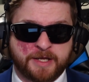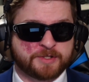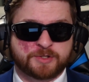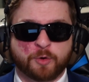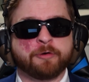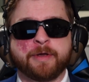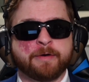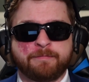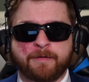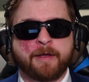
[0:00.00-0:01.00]
Historian
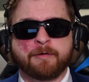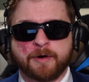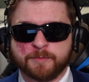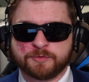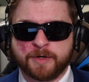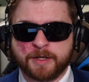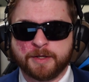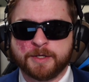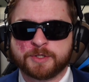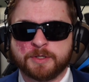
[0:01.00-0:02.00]
of Firearms
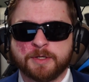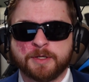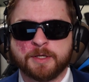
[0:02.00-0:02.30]
Regulation,